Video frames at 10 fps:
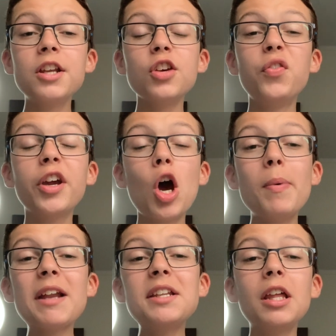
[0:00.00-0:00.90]
if we go
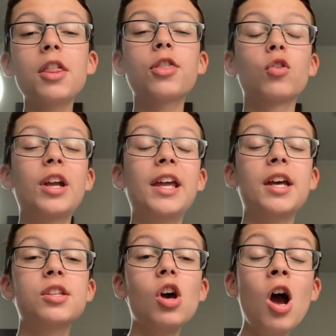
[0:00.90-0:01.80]
back nearly 3
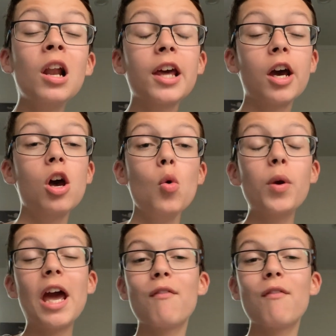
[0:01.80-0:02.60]
years earlier, we have